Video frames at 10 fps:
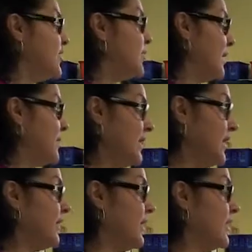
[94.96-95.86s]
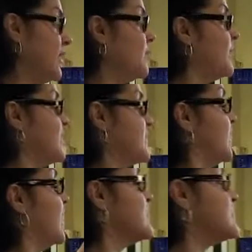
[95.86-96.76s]
you might be hearing because
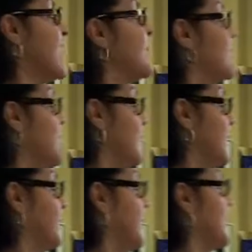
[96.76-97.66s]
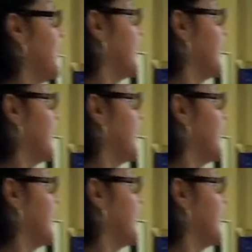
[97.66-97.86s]
we're going to stop in the middle and we're